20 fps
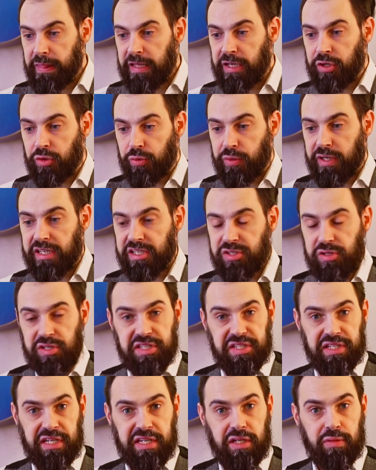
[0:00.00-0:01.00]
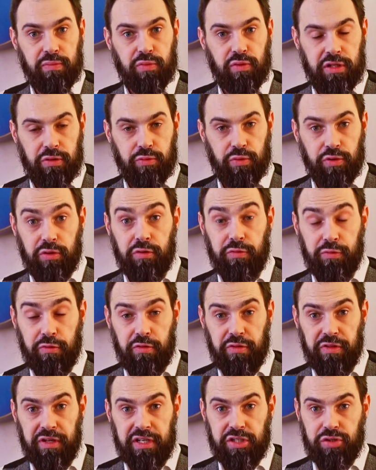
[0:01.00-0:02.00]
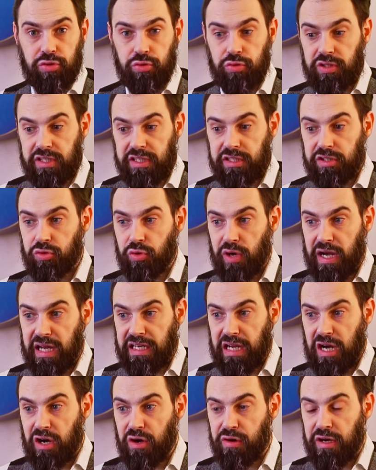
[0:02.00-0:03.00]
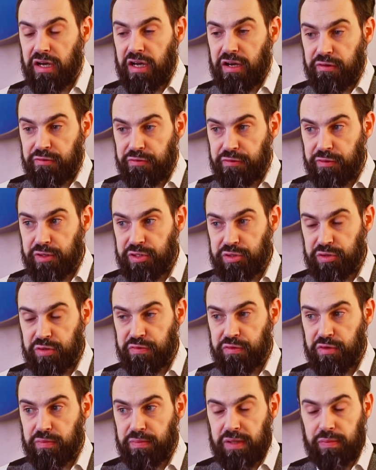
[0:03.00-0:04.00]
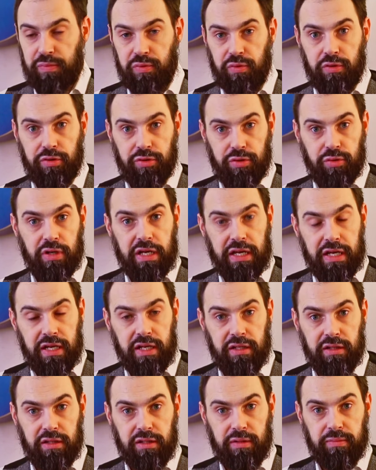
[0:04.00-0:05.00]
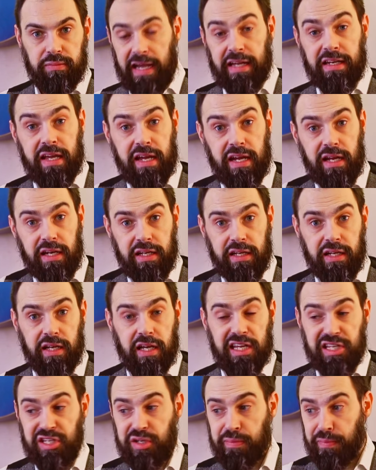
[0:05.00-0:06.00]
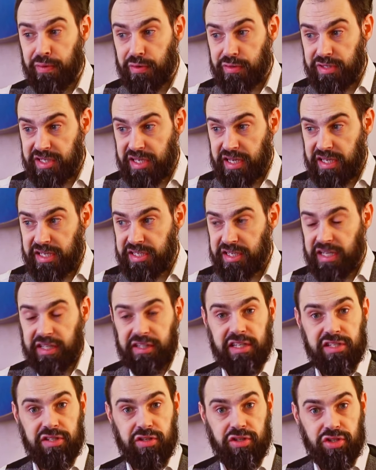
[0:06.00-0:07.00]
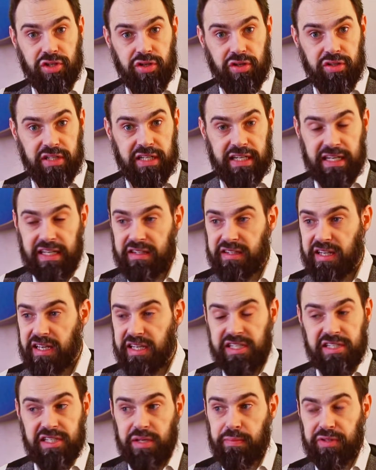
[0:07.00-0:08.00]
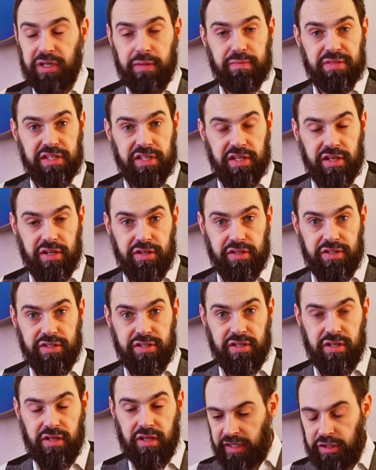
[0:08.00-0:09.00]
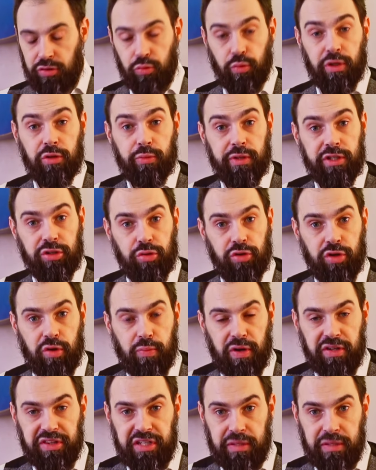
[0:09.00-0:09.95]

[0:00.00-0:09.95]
create sustainable and wonderful things, you need to allow, first of all, people to heal. And healing is a process. It is a journey. It takes sometimes years. And when we talk about